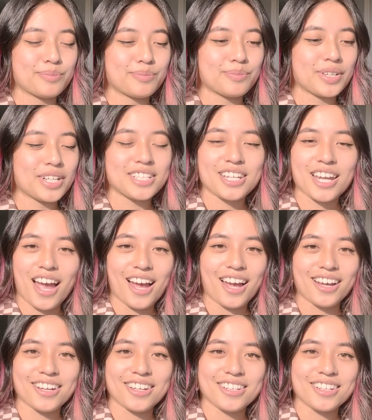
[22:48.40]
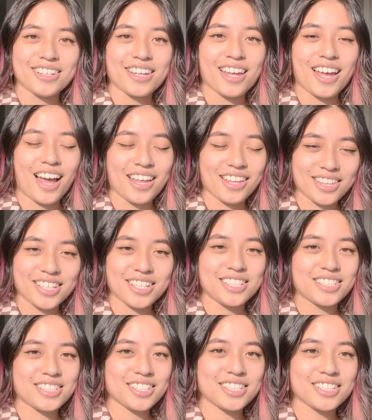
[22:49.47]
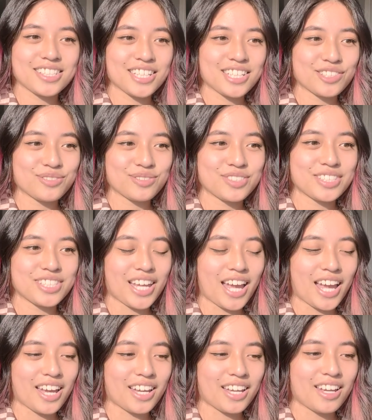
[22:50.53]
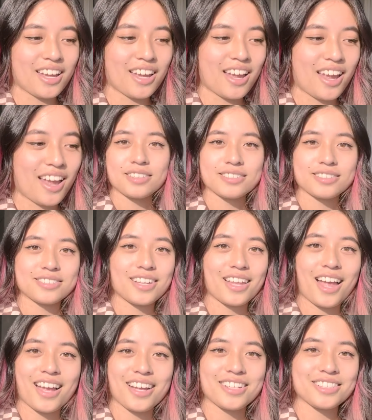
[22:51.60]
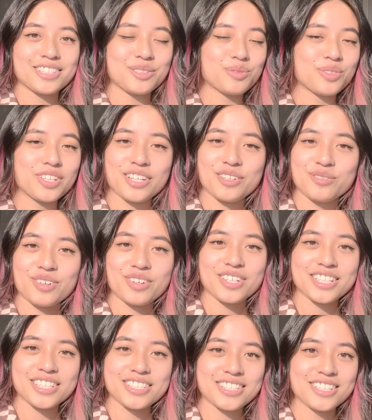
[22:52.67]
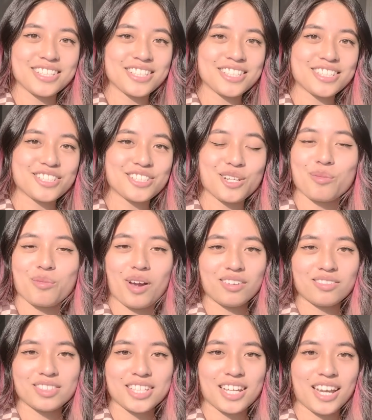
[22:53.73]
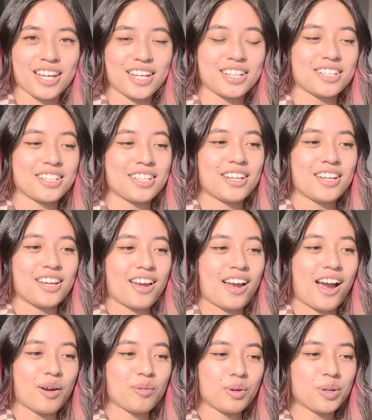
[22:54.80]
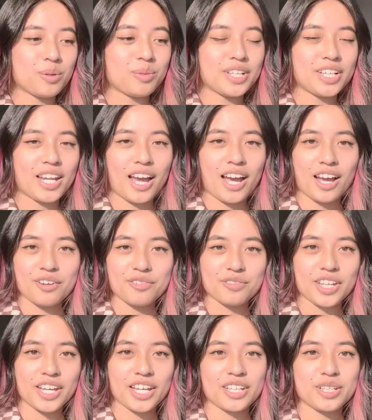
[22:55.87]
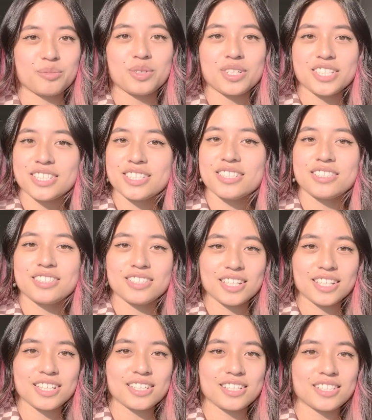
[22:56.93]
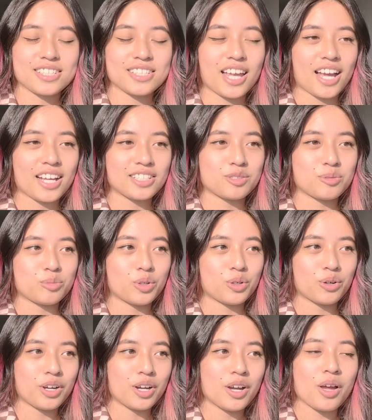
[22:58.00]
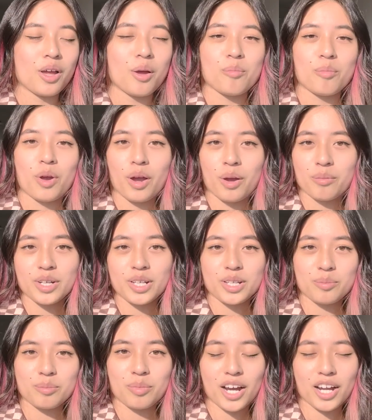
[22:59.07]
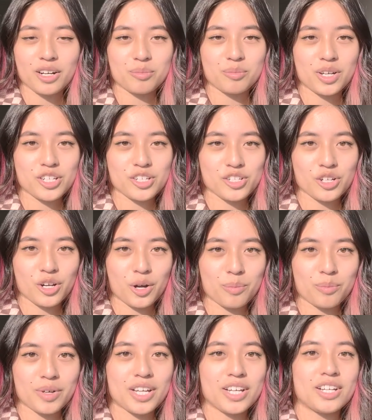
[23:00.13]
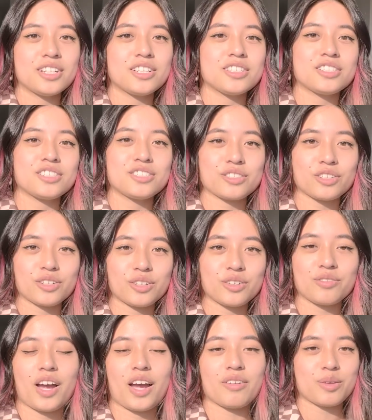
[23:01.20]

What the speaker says: But yeah, I think a successful day. And I'm looking forward to this shop update. I'm hoping to have like princess stickers as a more permanent part of my shop, to sort of have